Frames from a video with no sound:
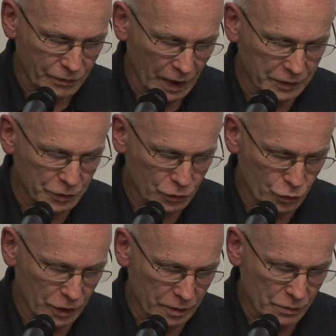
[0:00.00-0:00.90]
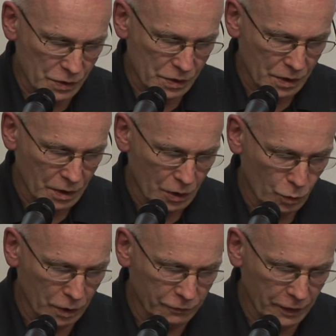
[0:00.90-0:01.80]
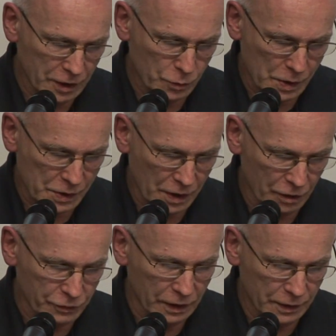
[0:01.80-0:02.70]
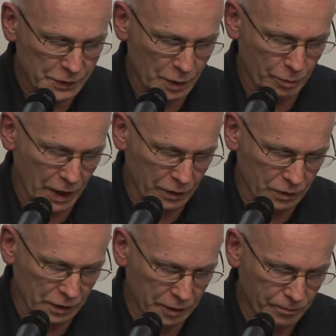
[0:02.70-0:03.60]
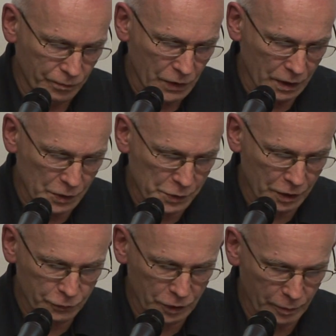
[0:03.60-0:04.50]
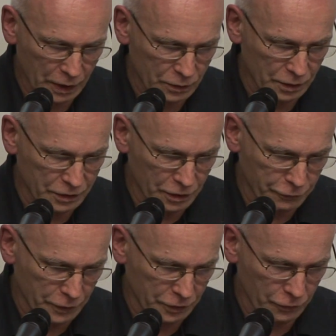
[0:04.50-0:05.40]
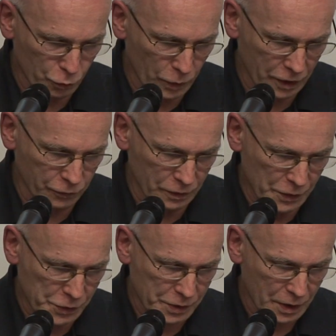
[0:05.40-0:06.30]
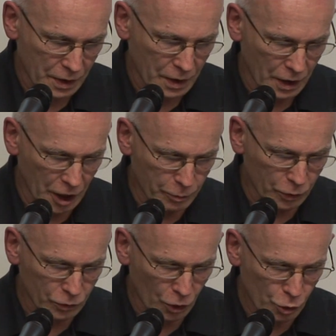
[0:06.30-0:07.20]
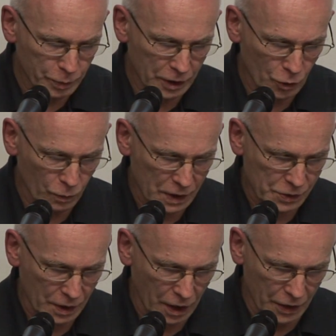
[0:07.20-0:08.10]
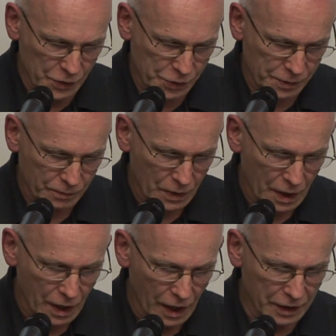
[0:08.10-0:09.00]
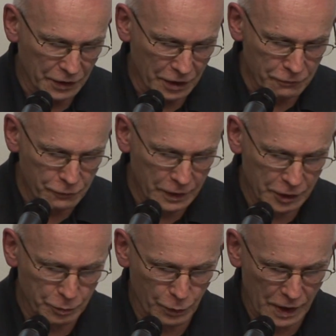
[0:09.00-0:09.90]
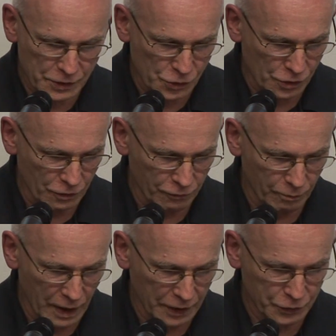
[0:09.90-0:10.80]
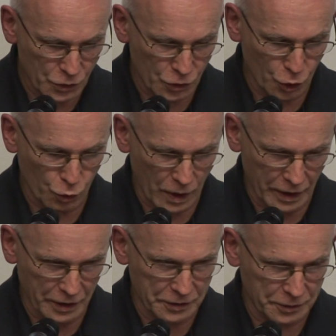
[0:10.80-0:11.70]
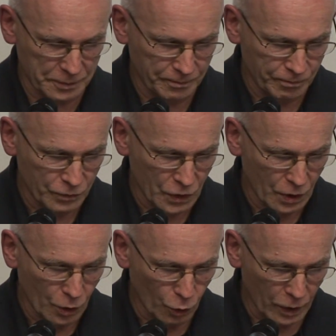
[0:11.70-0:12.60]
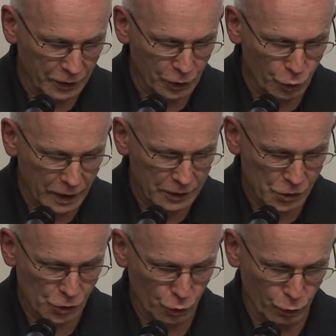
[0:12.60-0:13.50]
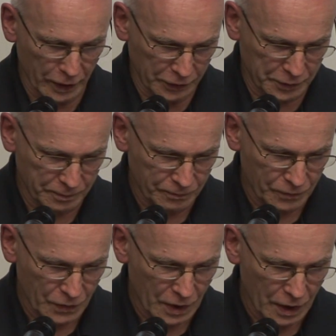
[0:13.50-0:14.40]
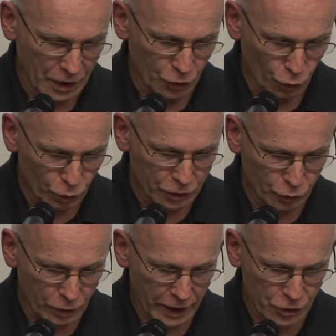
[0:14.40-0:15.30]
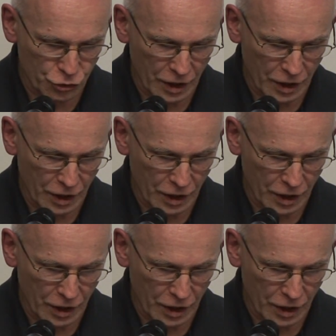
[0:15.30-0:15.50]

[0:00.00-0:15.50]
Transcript: and in dreams, one finds oneself, at least apparently, in a state fundamentally different from wakefulness. And upon opening one's eyes, an infinite presence of mind is required, or rather quickness of wit, in order to catch